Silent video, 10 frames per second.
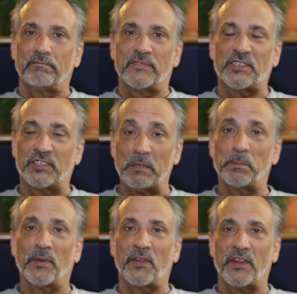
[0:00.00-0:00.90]

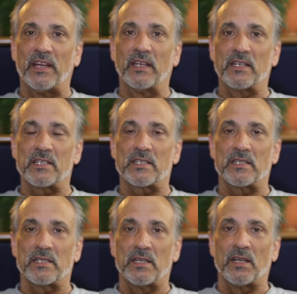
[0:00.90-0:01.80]
simple
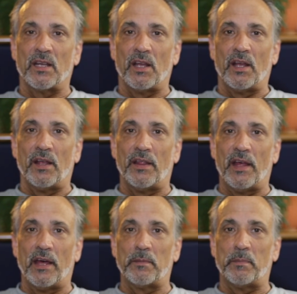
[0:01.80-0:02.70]
things
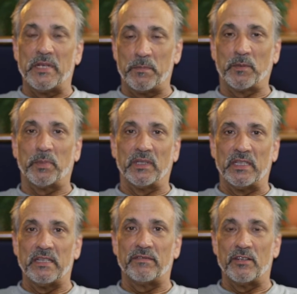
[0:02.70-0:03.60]
that people
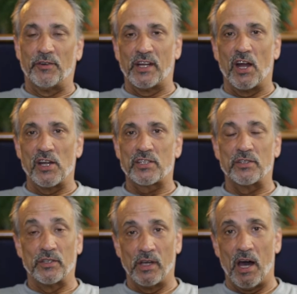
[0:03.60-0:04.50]
believe in regards
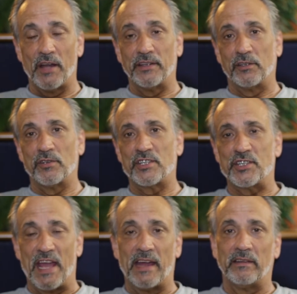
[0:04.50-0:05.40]
to God and
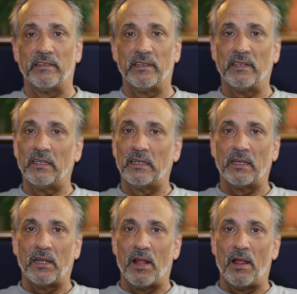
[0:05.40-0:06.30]
Christianity
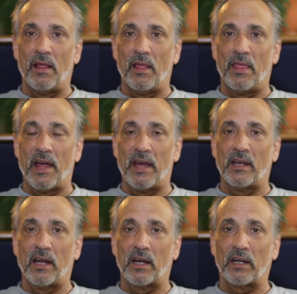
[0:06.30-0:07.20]

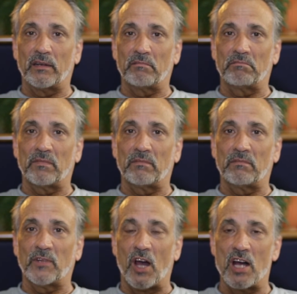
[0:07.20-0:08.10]
that are
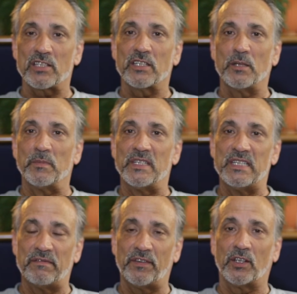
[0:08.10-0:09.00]
causing them
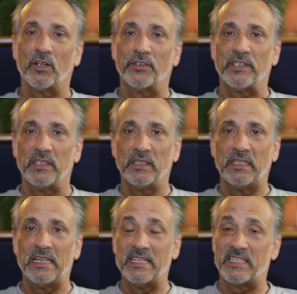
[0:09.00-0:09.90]
difficulty
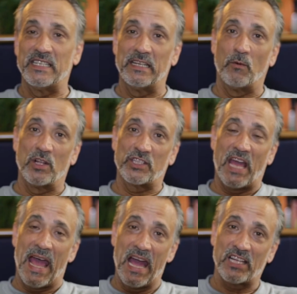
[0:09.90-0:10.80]
in seeing
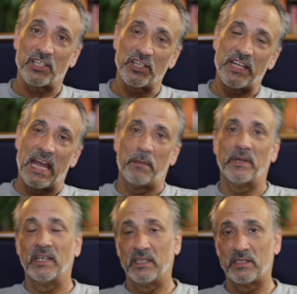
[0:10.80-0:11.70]
what's actually
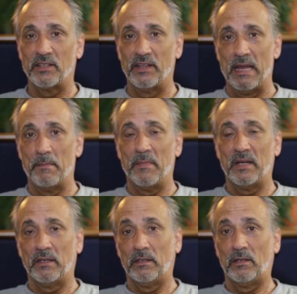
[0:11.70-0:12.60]
happening to them
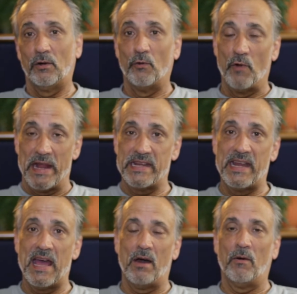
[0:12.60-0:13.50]
right
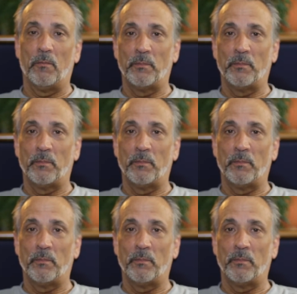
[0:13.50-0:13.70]
now.